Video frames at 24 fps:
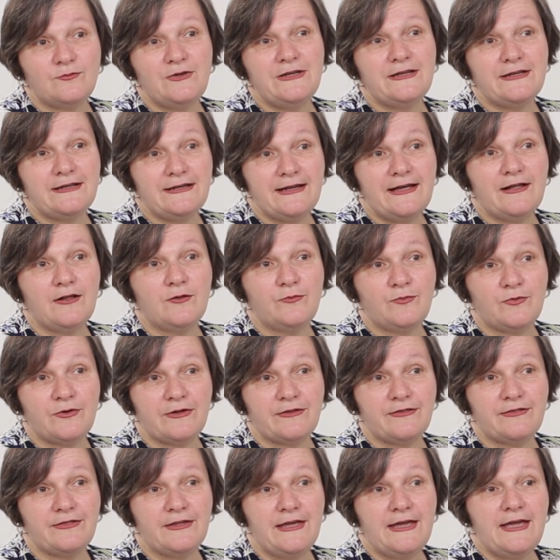that we can help
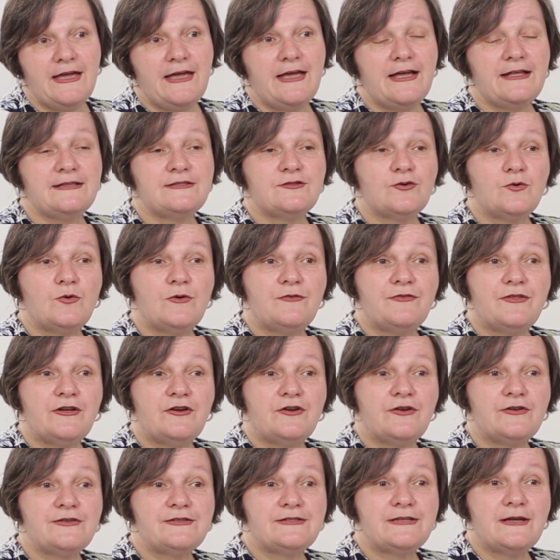with. And so if
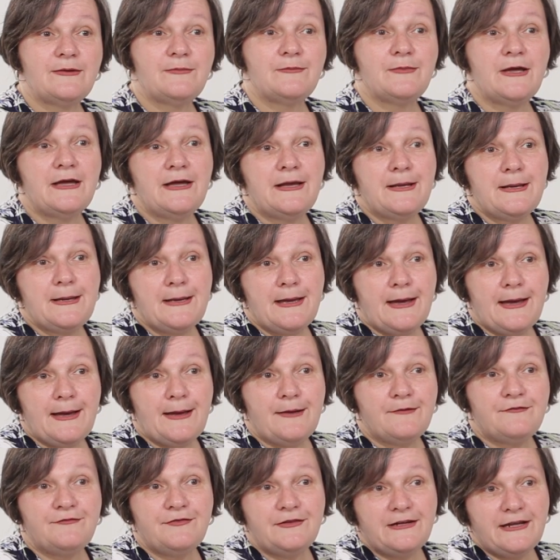there are some
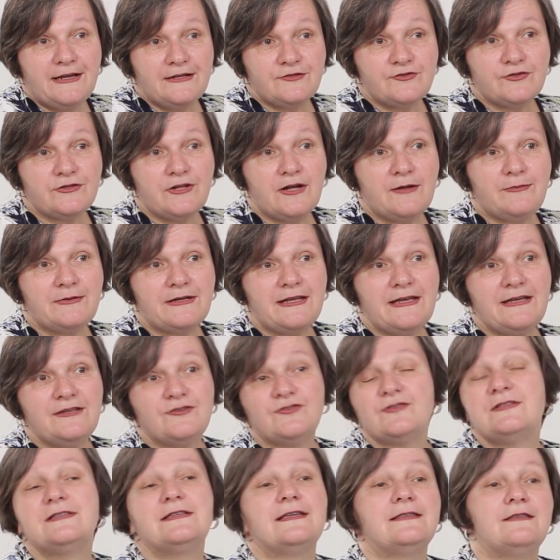uh, financial
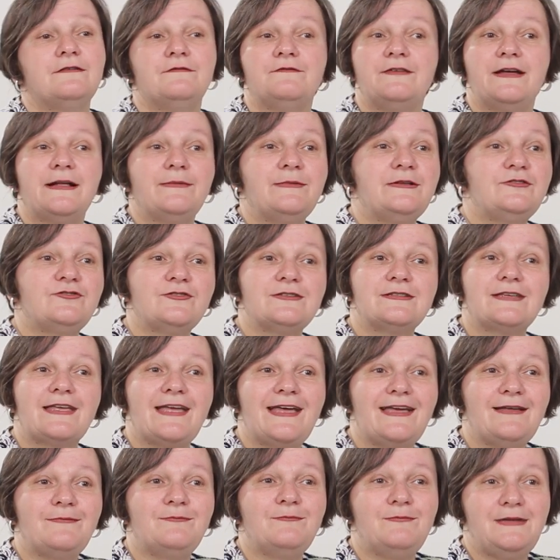obligations that the family just
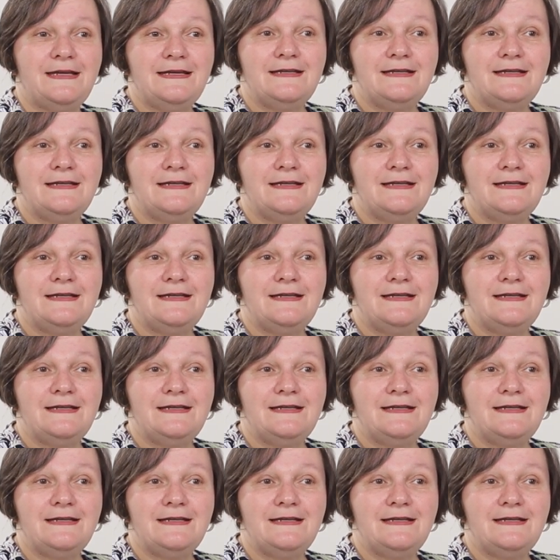can't